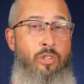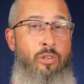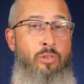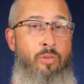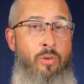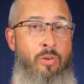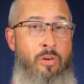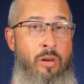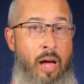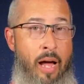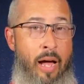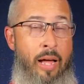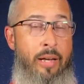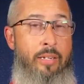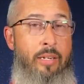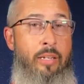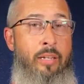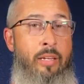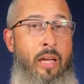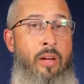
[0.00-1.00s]
you do
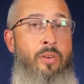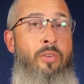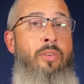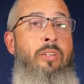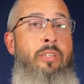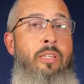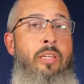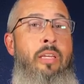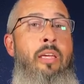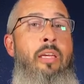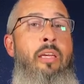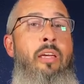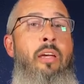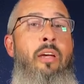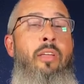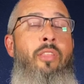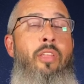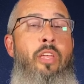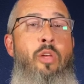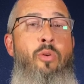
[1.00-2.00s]
not guarantee
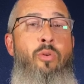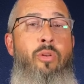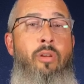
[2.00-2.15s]
that you